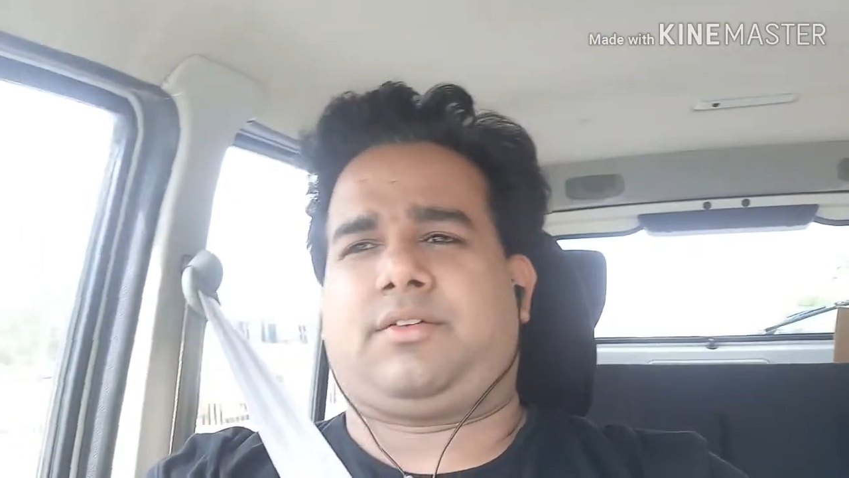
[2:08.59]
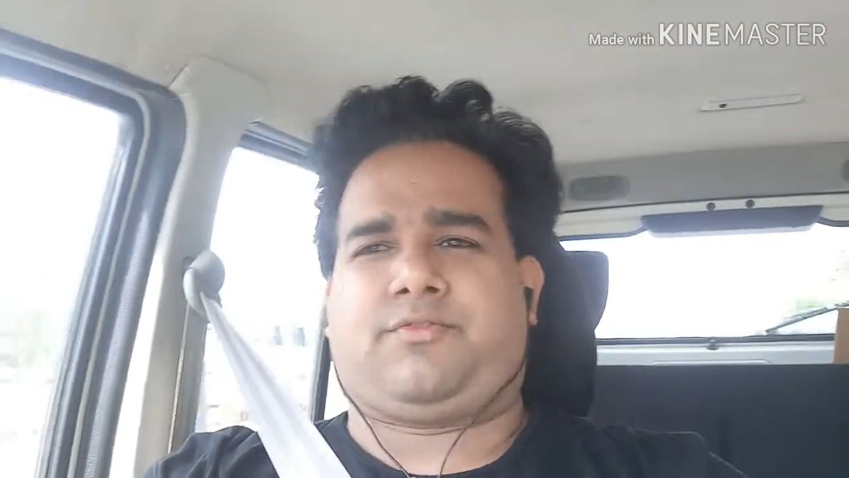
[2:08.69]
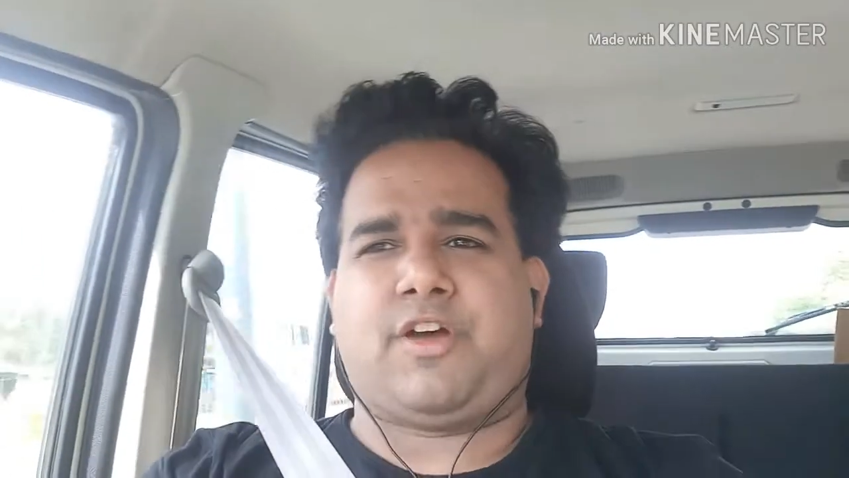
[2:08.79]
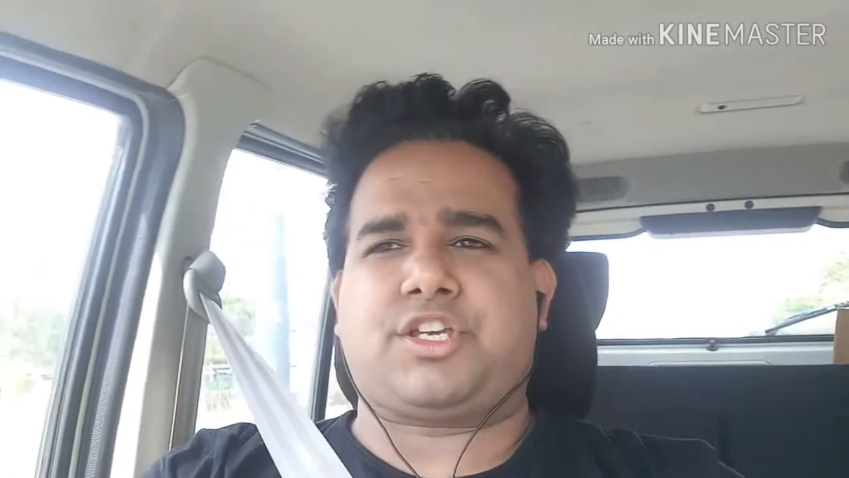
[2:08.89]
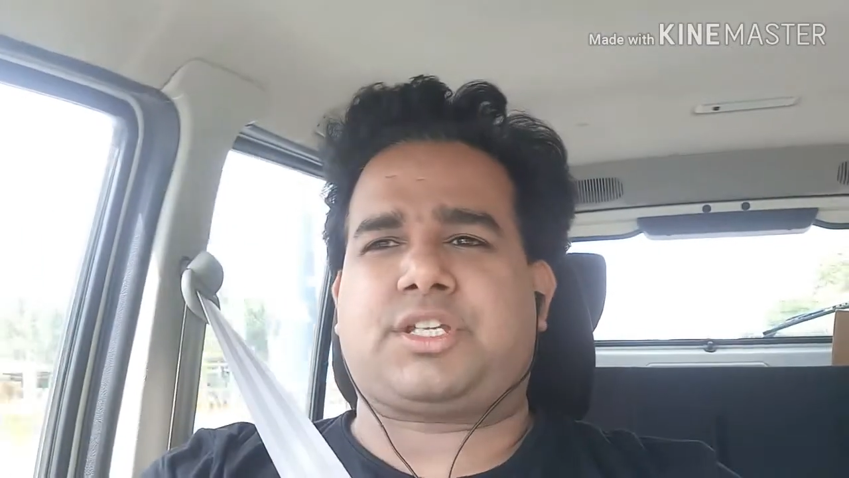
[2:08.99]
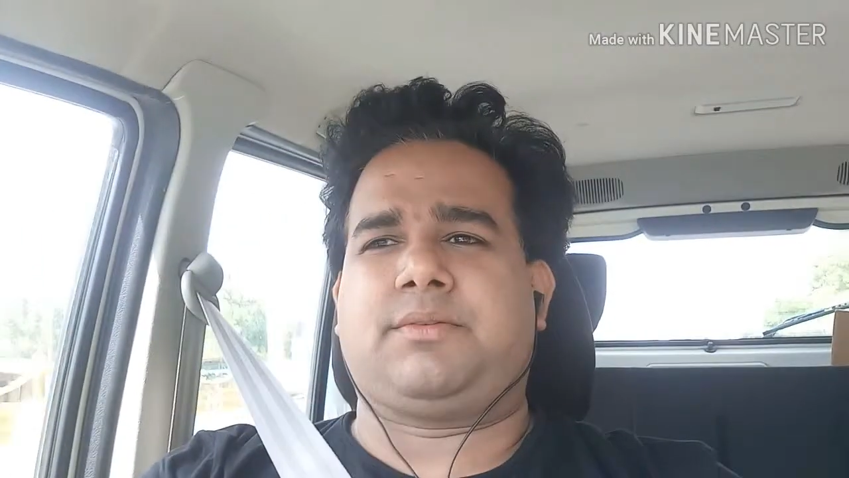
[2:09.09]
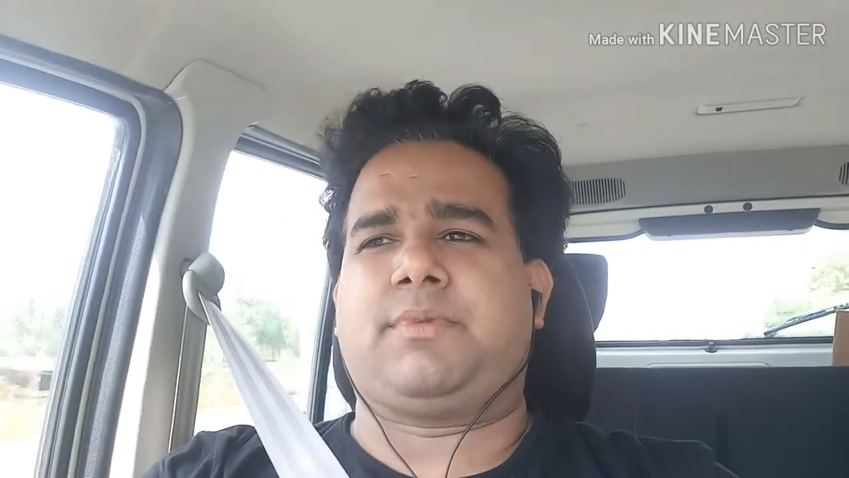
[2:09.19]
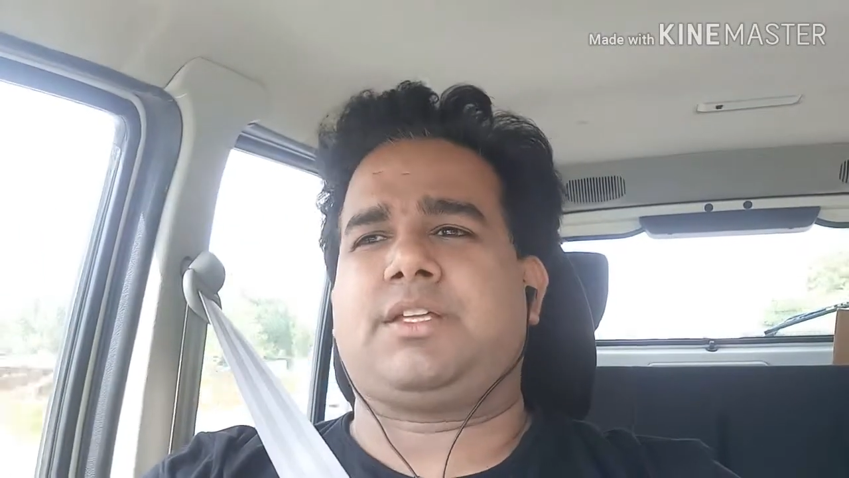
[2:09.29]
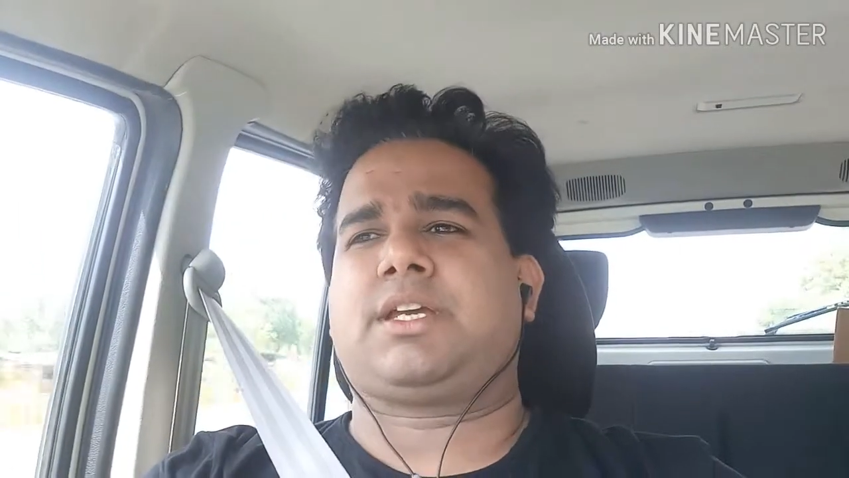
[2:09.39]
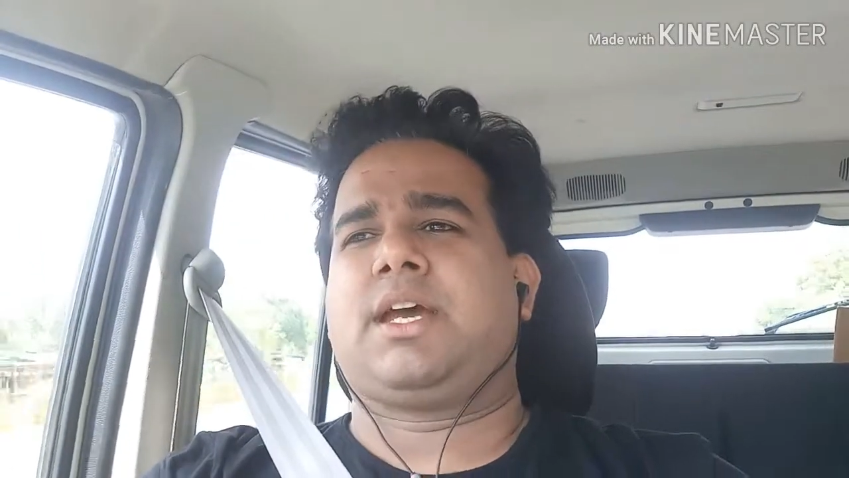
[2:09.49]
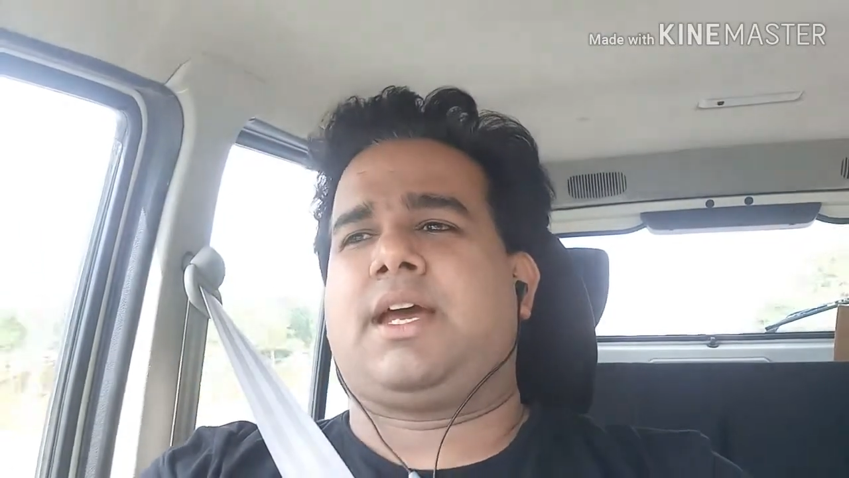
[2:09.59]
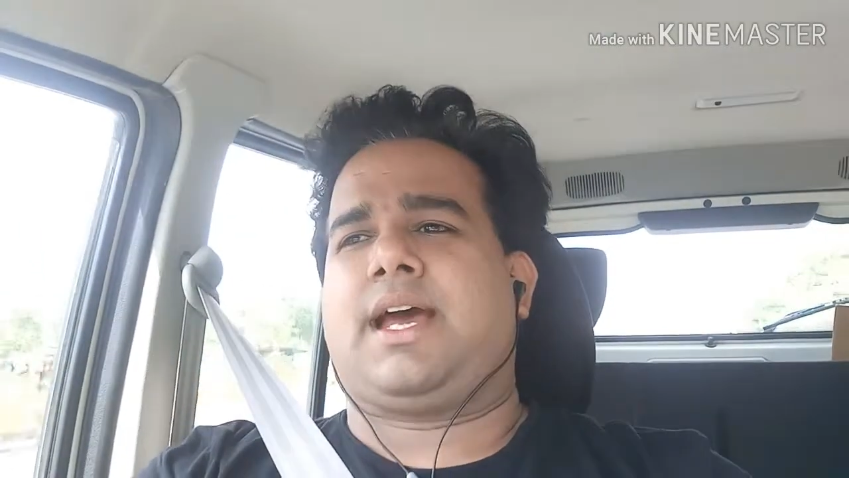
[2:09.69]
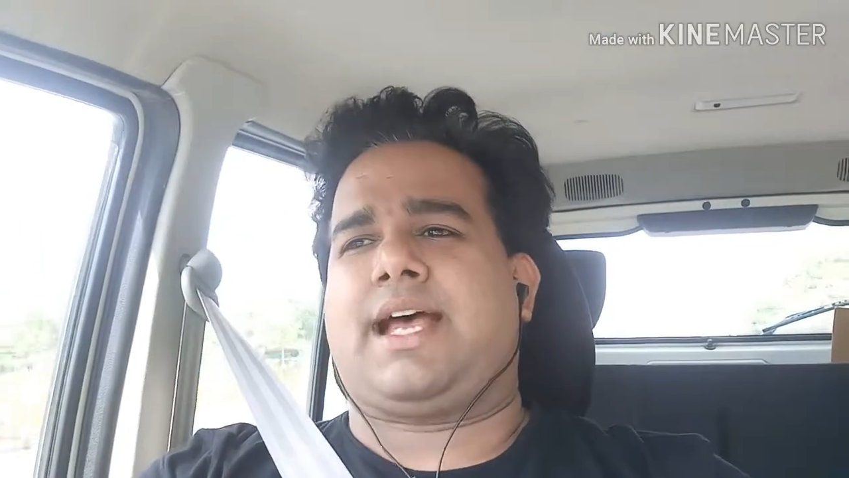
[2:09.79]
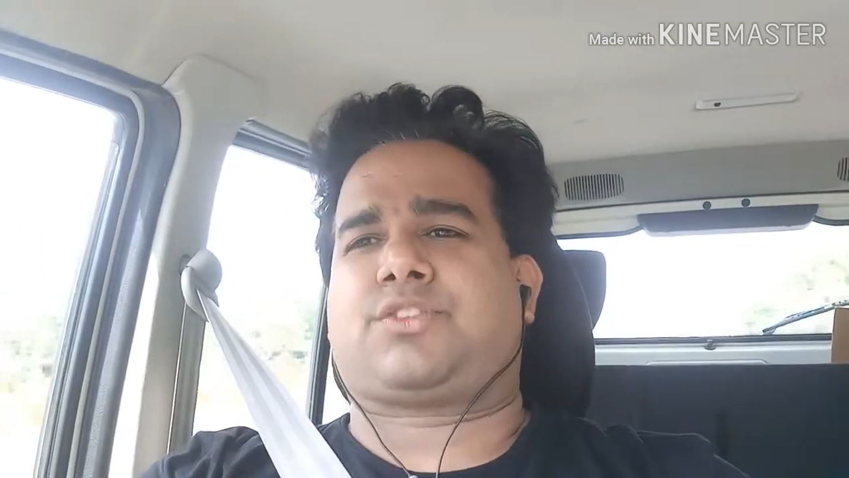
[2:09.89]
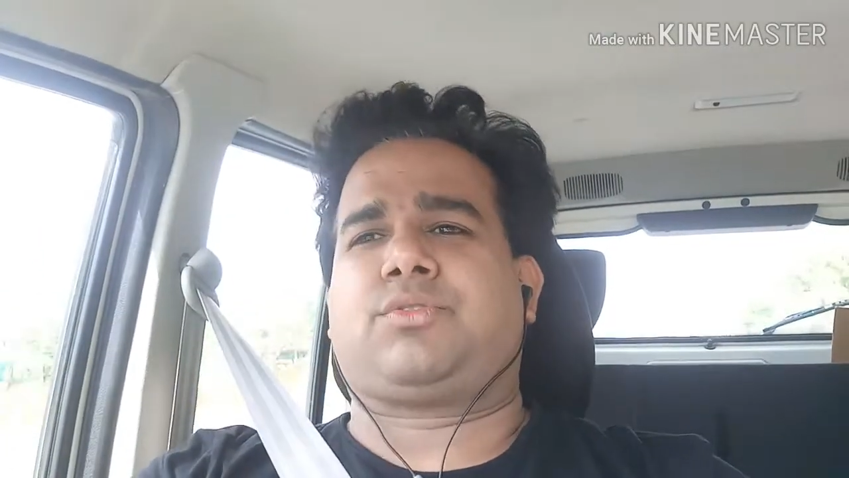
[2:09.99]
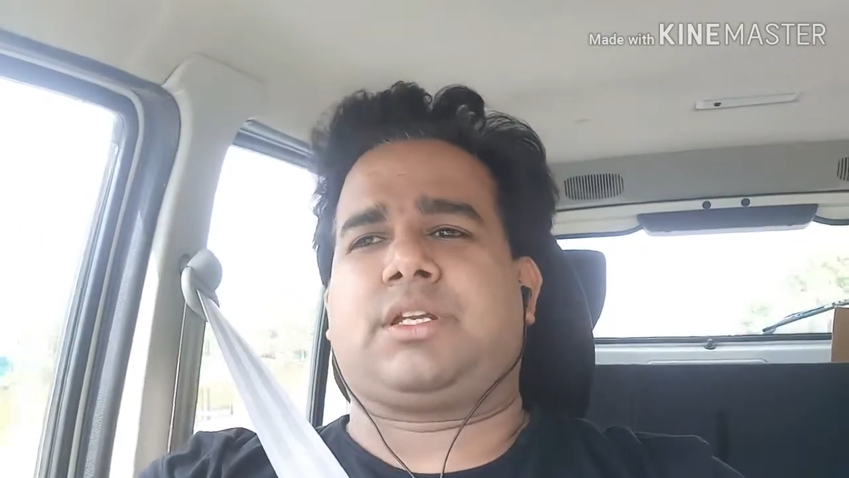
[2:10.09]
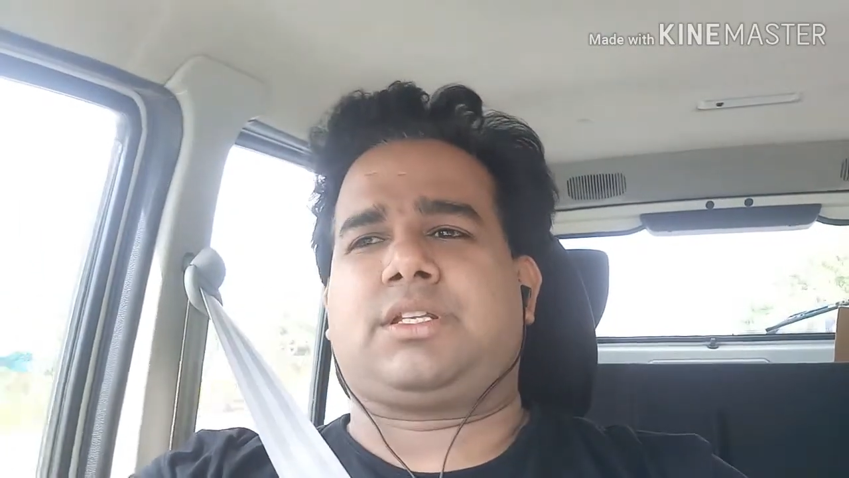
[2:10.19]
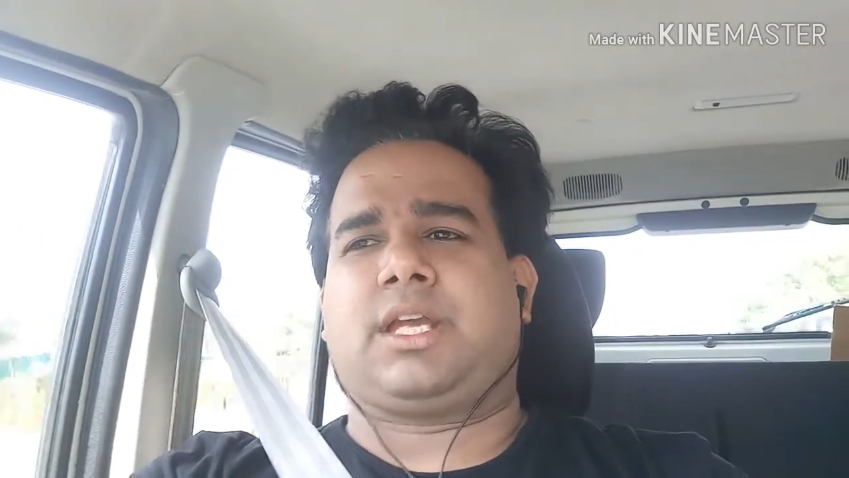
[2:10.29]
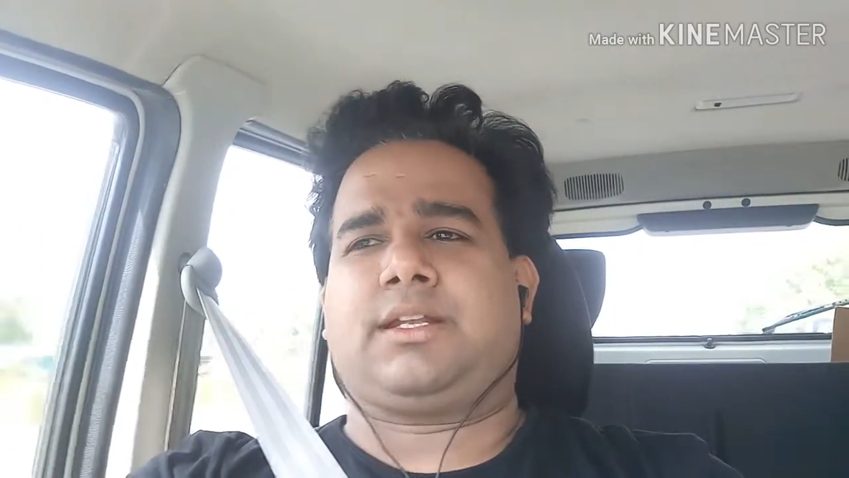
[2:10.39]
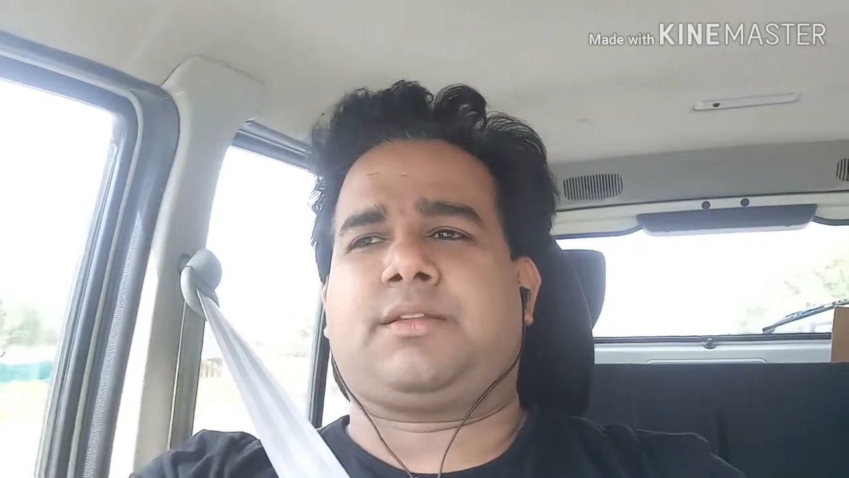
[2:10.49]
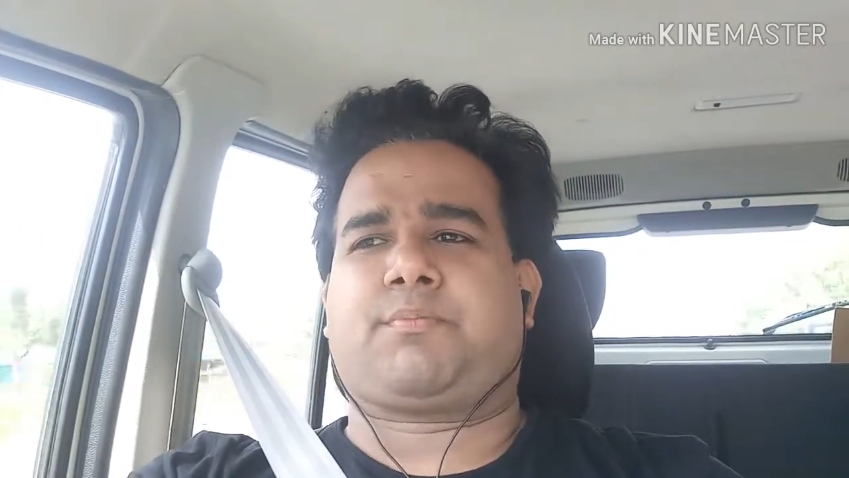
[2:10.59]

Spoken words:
first image, has to contain